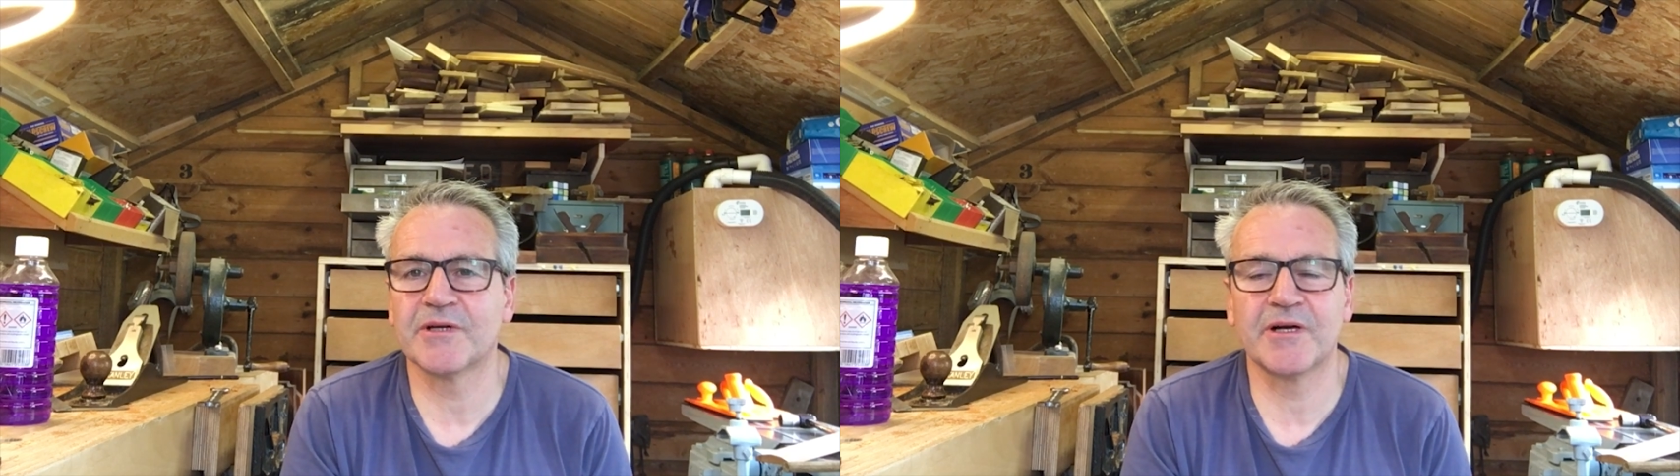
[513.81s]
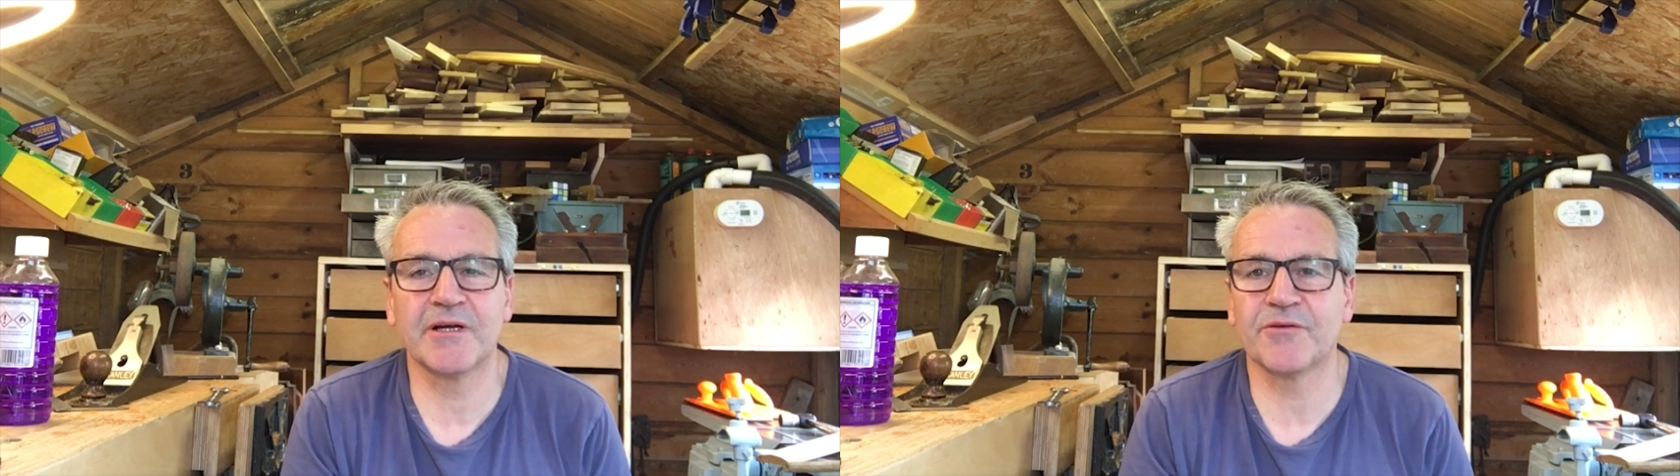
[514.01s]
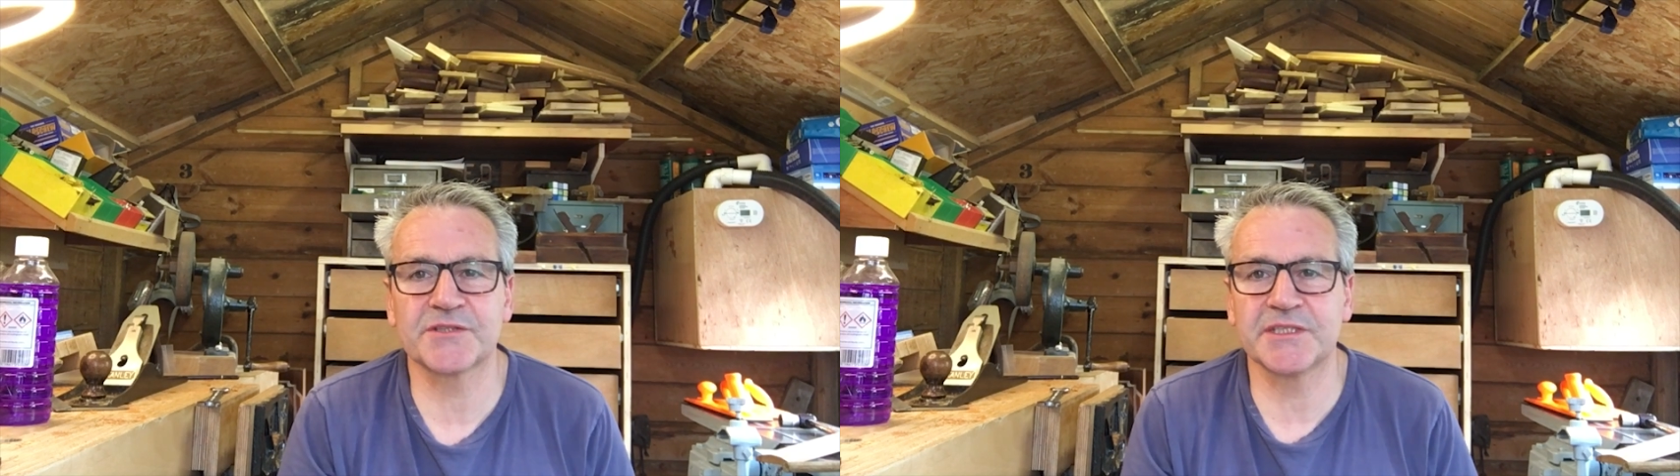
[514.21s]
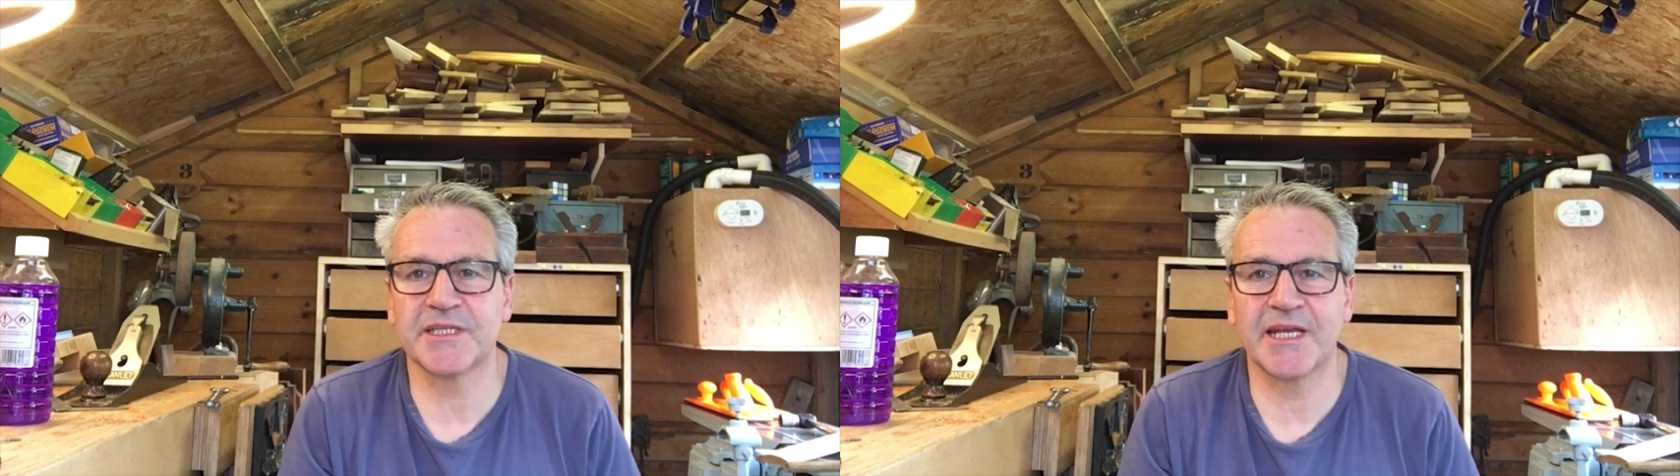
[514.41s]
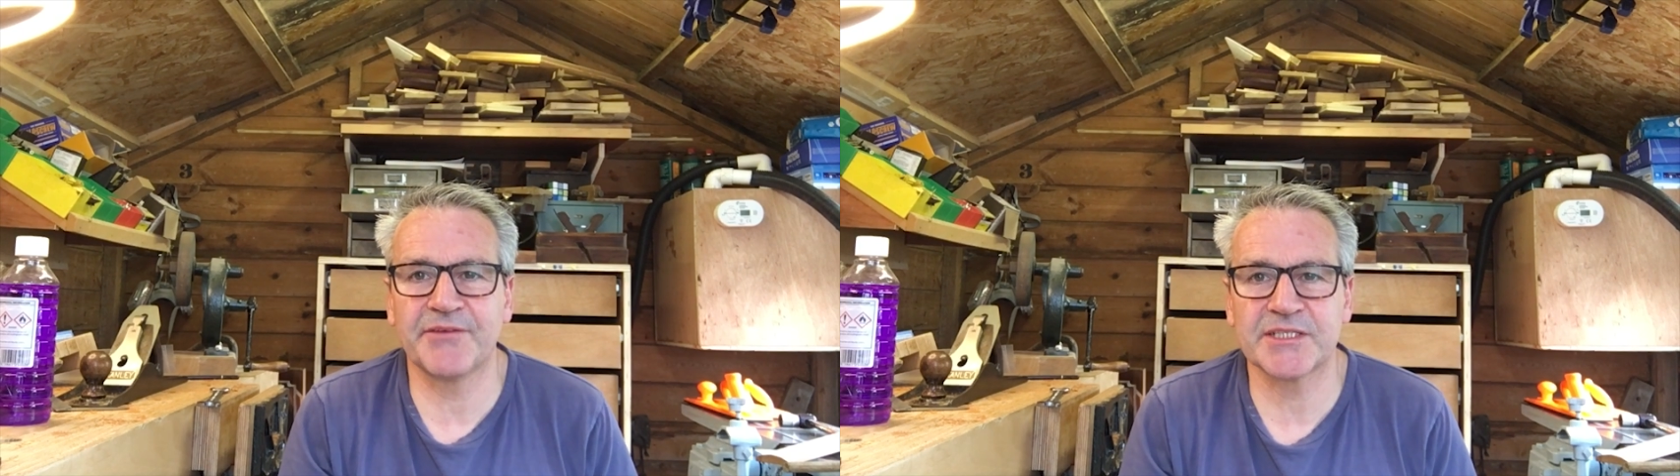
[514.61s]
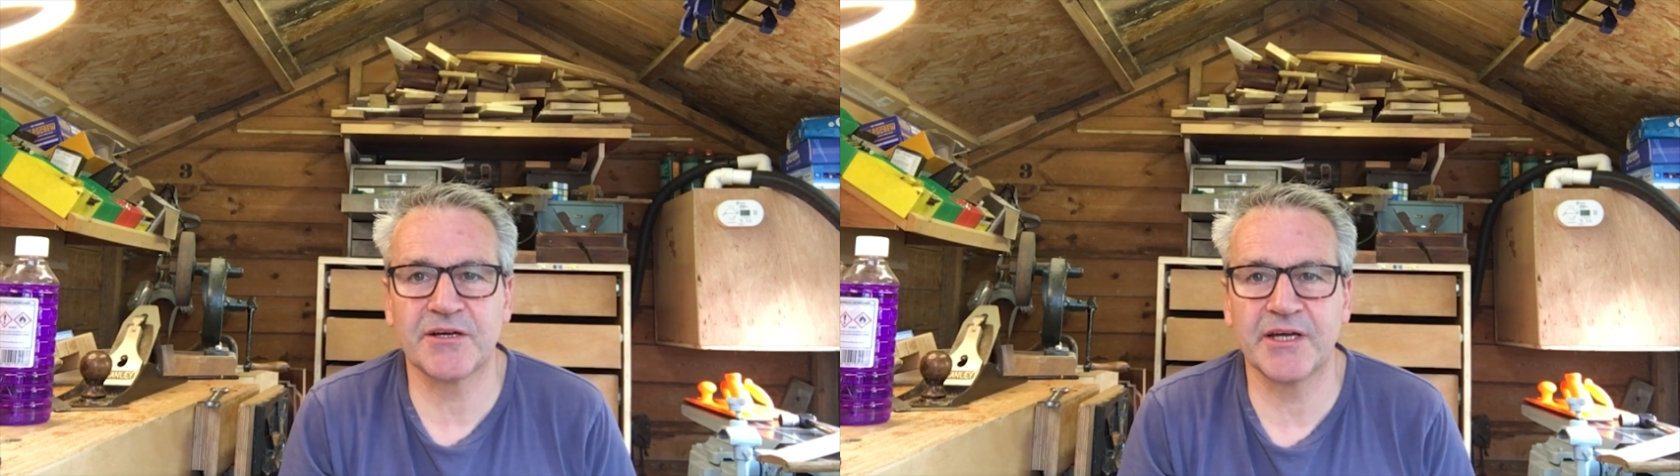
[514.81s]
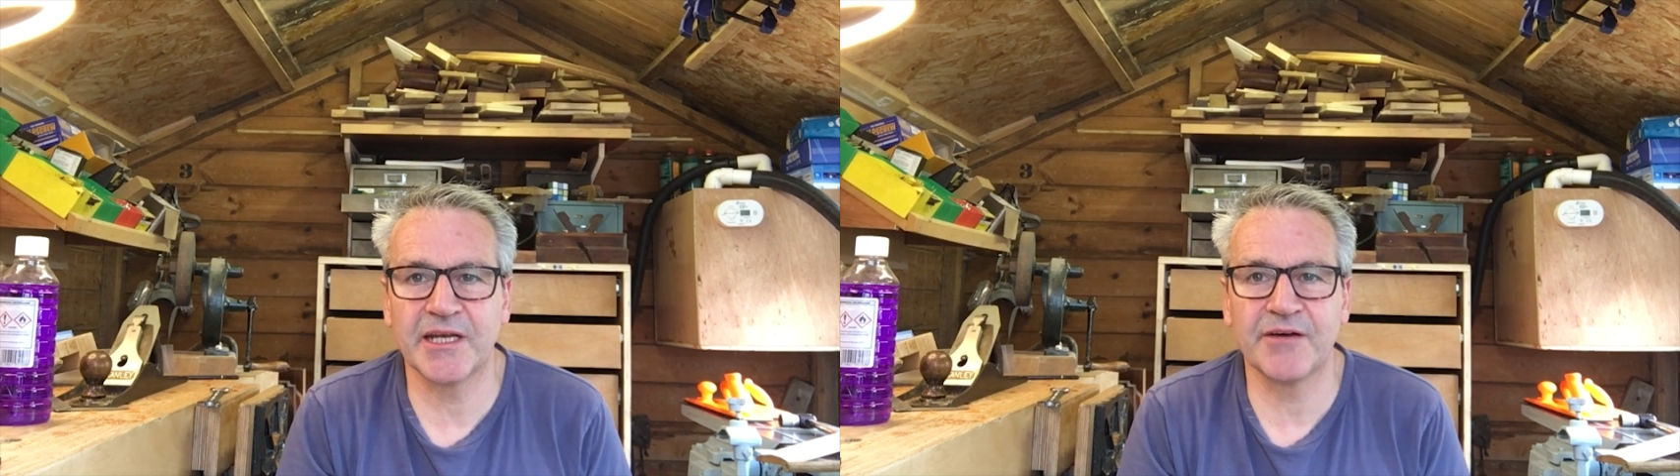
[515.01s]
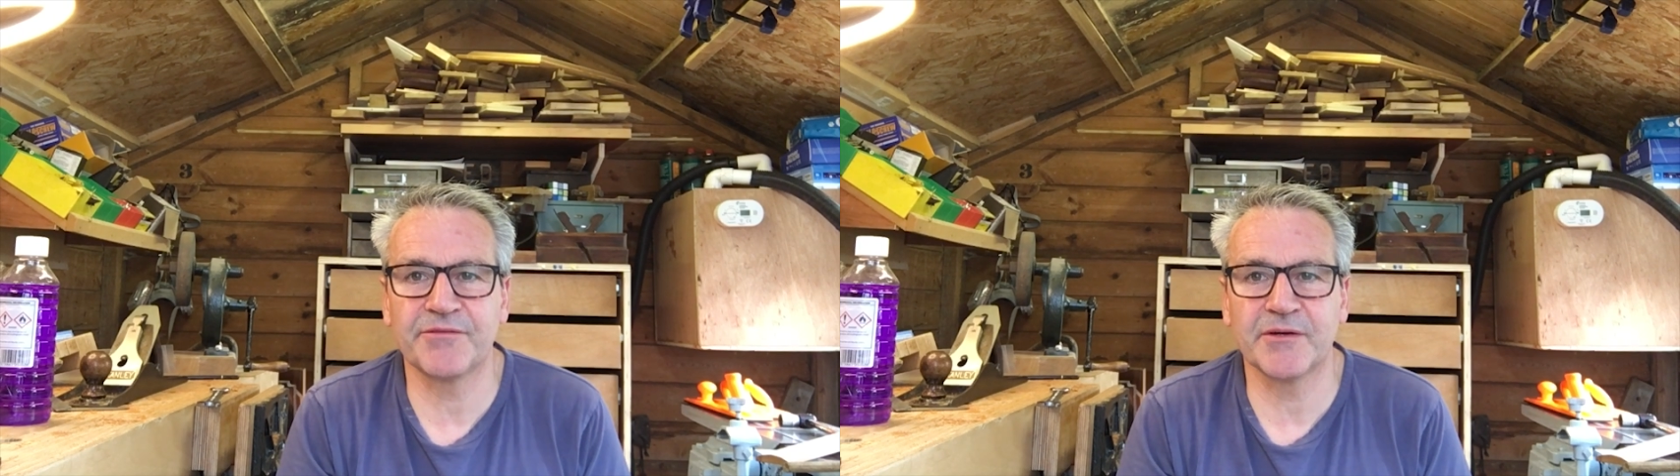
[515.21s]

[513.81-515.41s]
I obviously didn't have it tight enough.